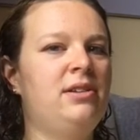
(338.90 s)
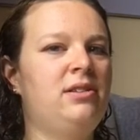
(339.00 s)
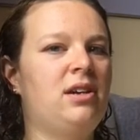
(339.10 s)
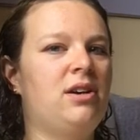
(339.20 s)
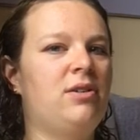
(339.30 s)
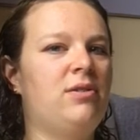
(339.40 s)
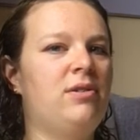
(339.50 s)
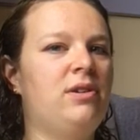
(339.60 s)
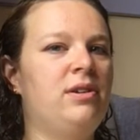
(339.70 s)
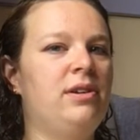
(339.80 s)
So,
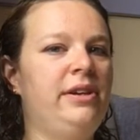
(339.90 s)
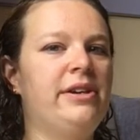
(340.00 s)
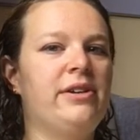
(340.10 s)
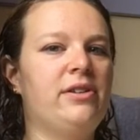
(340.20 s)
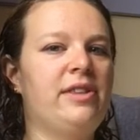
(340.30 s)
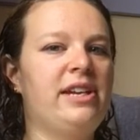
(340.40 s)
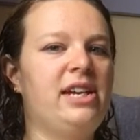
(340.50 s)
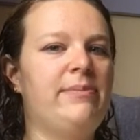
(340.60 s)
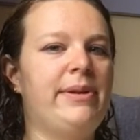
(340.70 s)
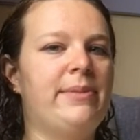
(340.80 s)
you'd think
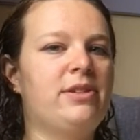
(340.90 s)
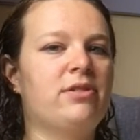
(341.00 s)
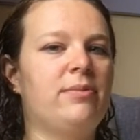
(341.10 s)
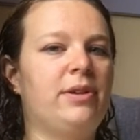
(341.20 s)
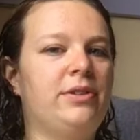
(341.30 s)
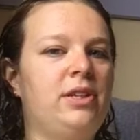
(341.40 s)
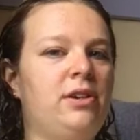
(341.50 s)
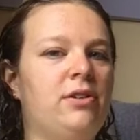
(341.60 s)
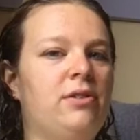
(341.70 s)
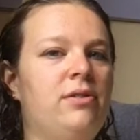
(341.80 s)
he'd be miserable
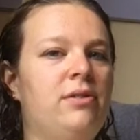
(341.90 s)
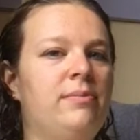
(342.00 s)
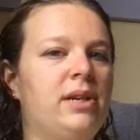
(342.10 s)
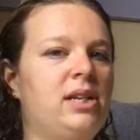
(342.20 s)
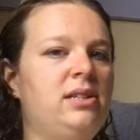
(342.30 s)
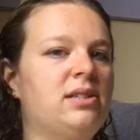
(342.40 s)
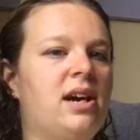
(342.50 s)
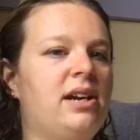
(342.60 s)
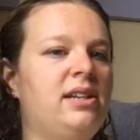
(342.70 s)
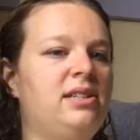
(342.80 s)
too, but he's
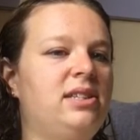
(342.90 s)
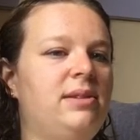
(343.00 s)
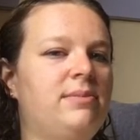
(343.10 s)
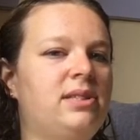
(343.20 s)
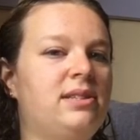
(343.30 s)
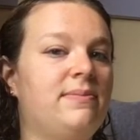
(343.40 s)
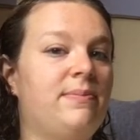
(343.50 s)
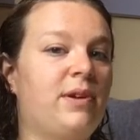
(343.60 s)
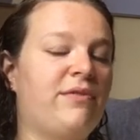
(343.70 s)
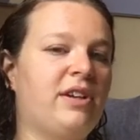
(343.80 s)
not. He seems
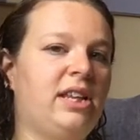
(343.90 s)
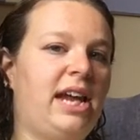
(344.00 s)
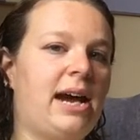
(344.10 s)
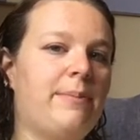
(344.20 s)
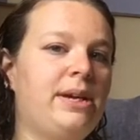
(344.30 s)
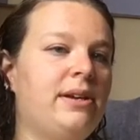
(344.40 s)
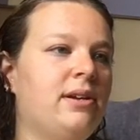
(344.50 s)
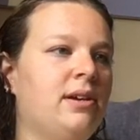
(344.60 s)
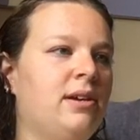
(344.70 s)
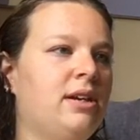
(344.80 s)
perfectly happy,
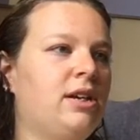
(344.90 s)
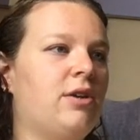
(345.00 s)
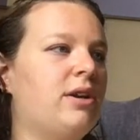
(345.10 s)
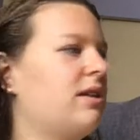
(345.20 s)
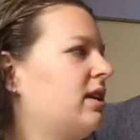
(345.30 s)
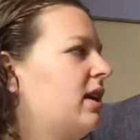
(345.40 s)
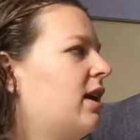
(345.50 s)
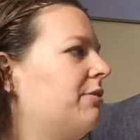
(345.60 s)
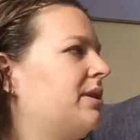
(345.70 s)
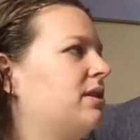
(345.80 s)
and I think
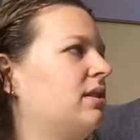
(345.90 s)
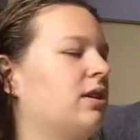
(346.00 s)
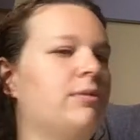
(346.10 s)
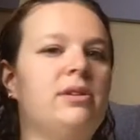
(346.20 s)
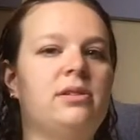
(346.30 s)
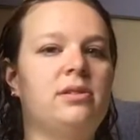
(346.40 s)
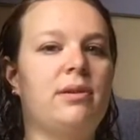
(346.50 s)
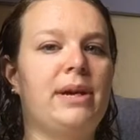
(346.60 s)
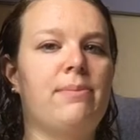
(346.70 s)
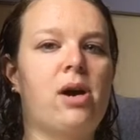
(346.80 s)
Albus, is a
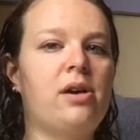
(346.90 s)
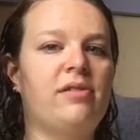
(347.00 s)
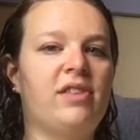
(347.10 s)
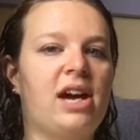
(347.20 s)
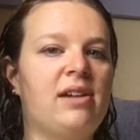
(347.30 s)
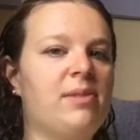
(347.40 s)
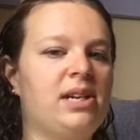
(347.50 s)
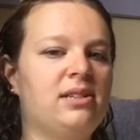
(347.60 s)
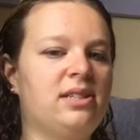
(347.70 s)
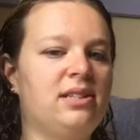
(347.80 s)
big part of that.
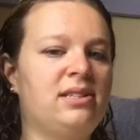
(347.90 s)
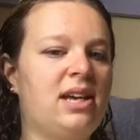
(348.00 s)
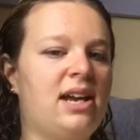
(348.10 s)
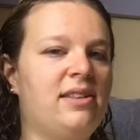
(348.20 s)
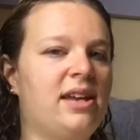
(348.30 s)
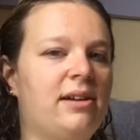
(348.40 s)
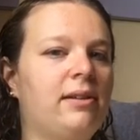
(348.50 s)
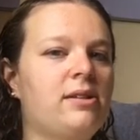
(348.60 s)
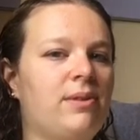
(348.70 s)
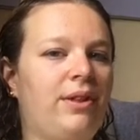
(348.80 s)
As he said in
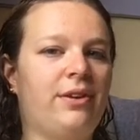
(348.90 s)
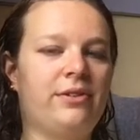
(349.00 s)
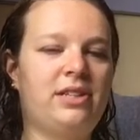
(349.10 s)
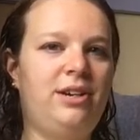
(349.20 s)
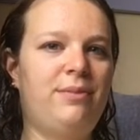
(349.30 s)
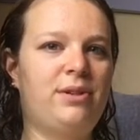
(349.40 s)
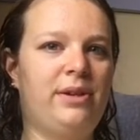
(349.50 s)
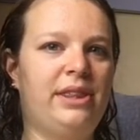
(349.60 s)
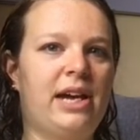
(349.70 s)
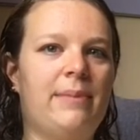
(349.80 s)
that sweet little scene
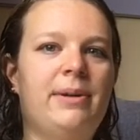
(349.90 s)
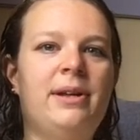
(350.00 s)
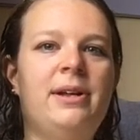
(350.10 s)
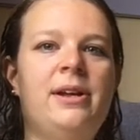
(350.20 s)
between them.